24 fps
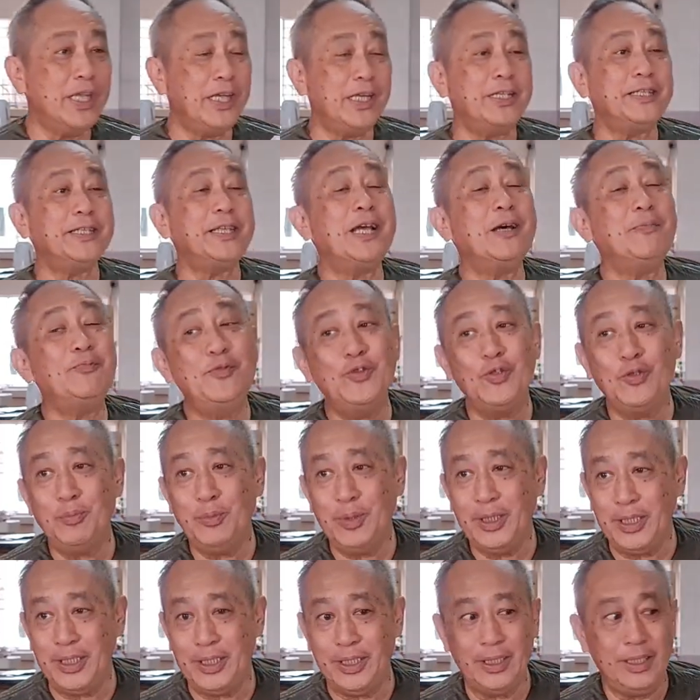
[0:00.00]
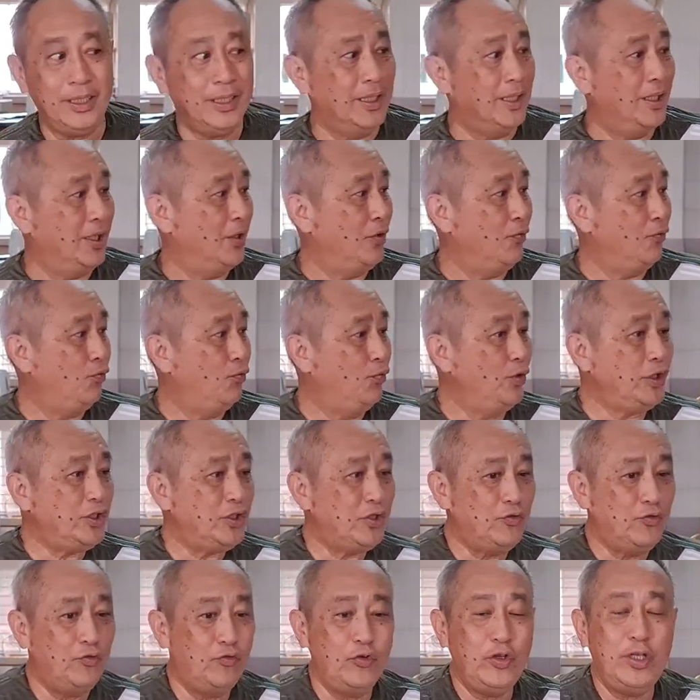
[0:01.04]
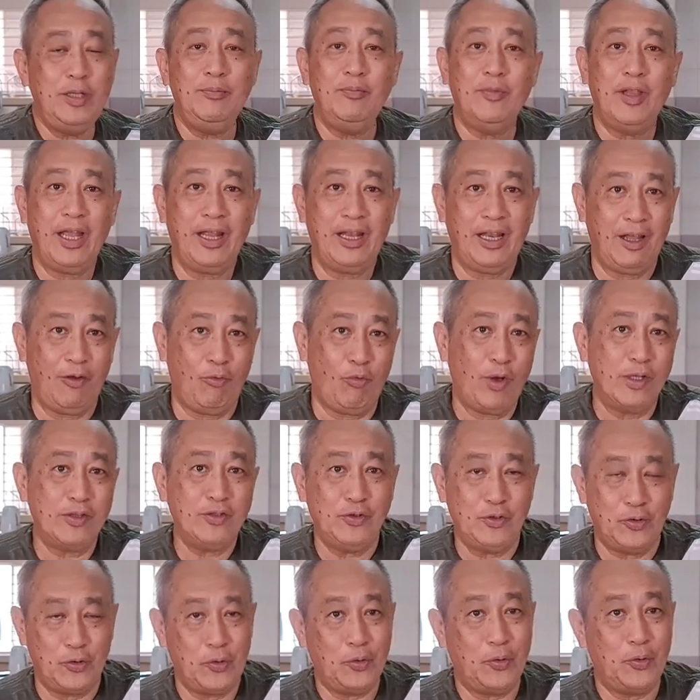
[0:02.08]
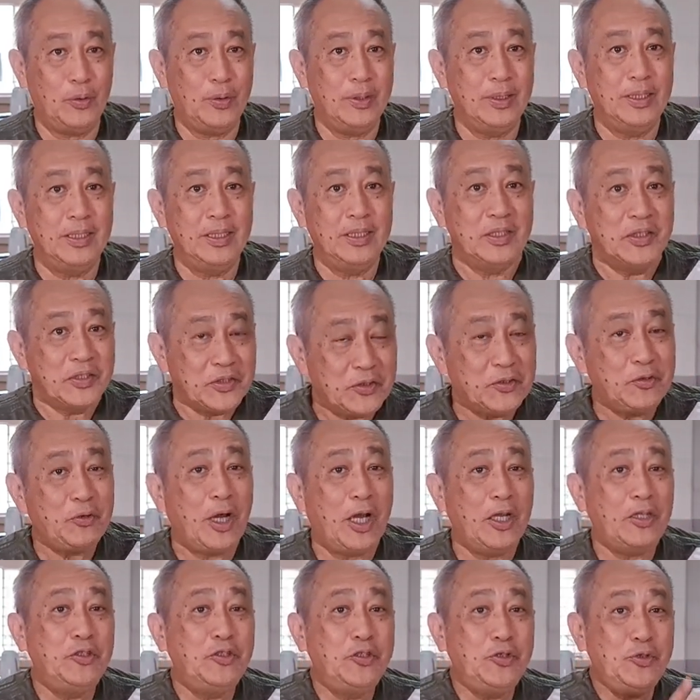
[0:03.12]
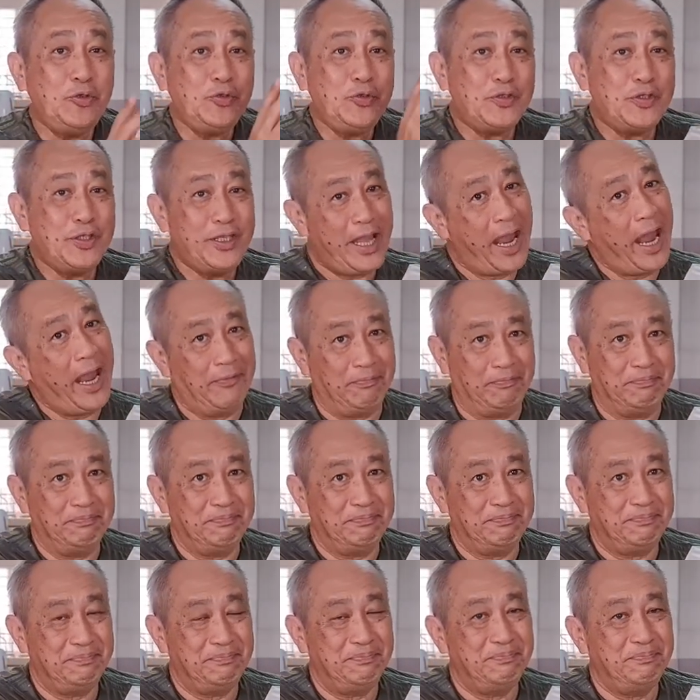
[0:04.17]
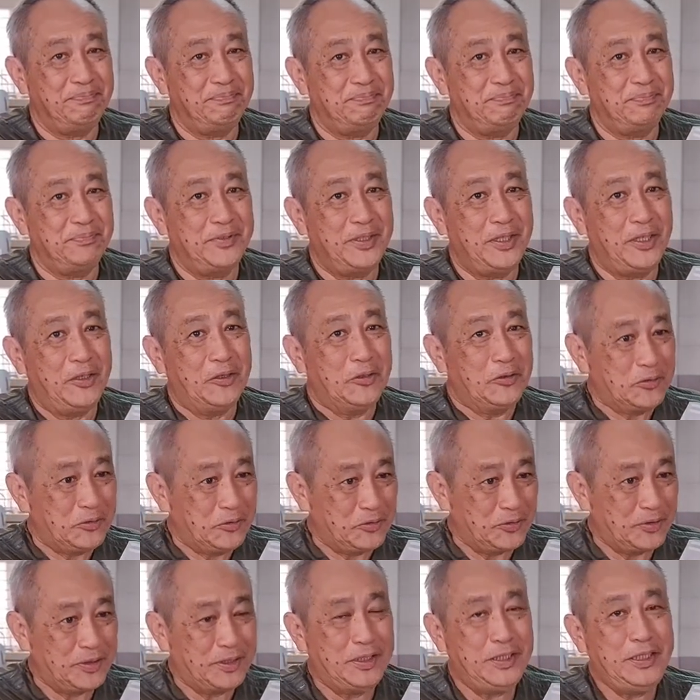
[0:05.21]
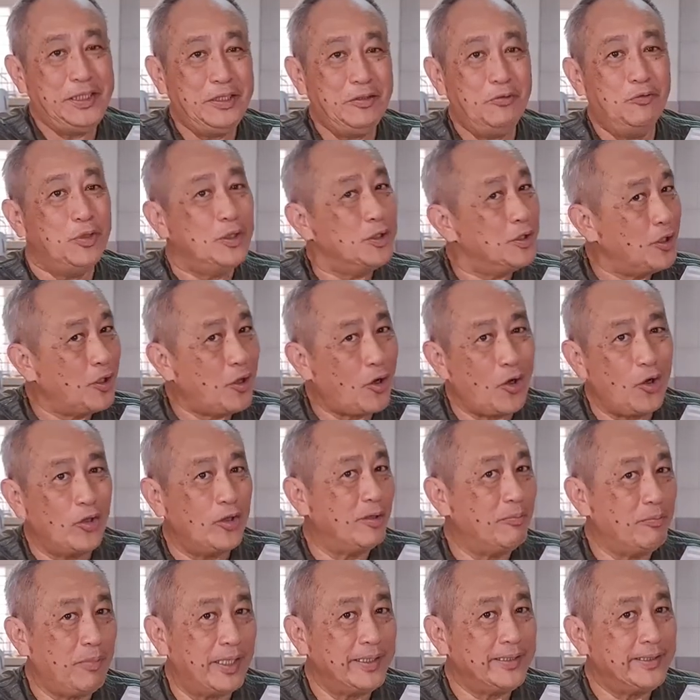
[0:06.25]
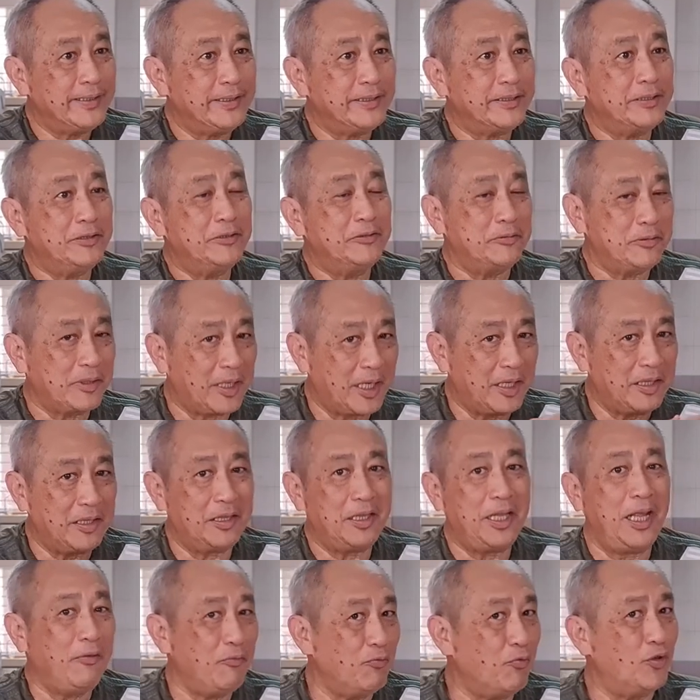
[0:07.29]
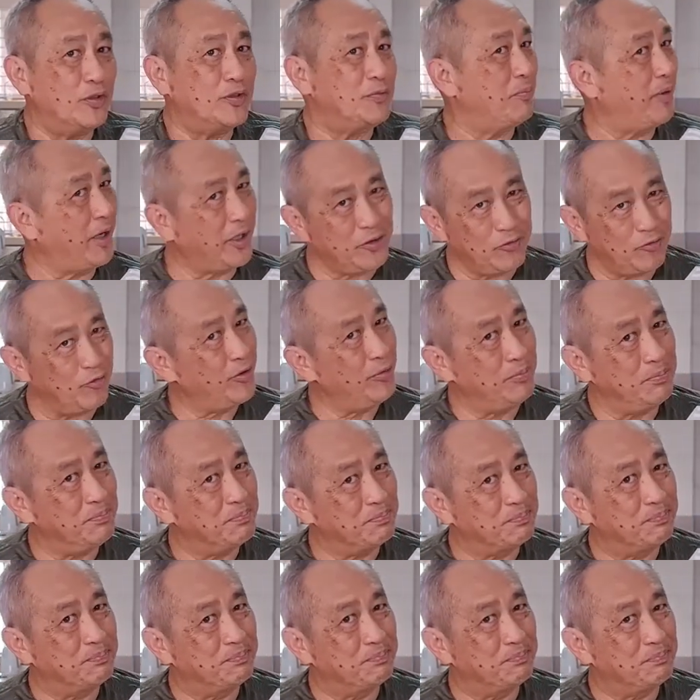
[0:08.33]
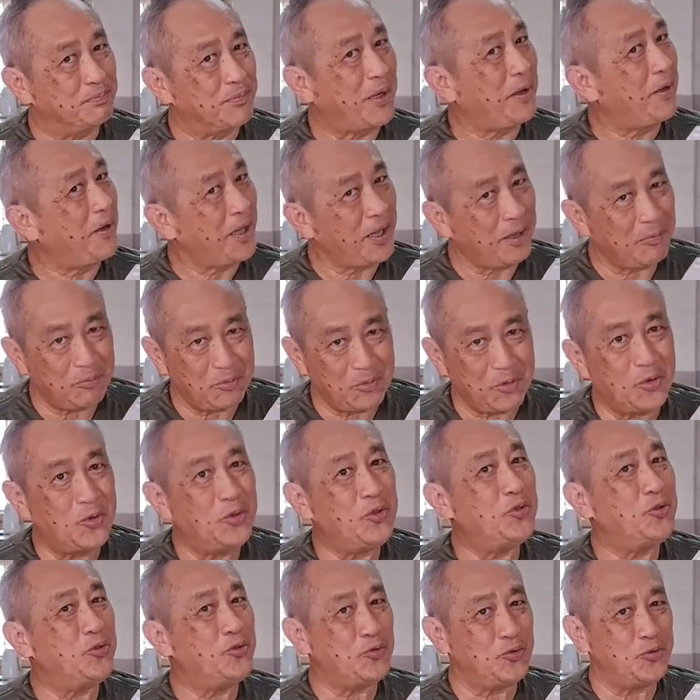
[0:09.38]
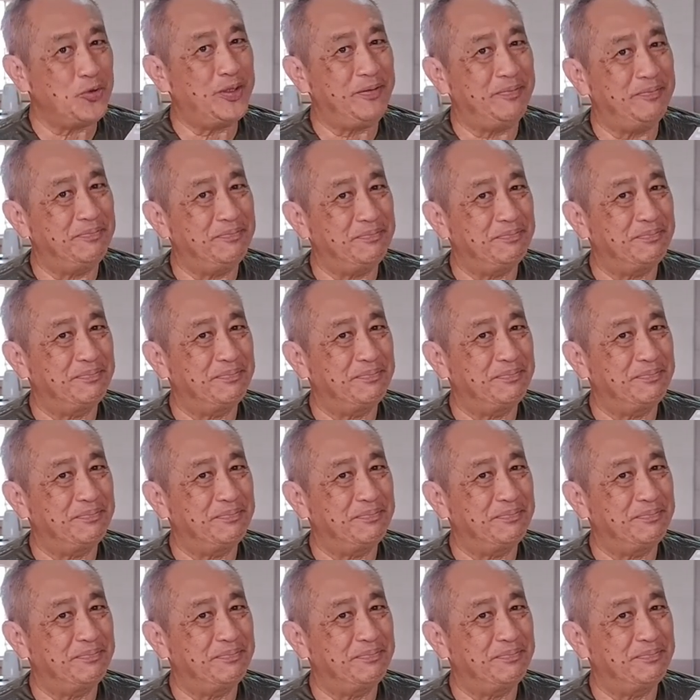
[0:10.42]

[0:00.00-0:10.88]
It is up to me which dream that I want to go. So I choose that, you know, to see the world on the bicycle, and that was my dream. And I'm going to do it.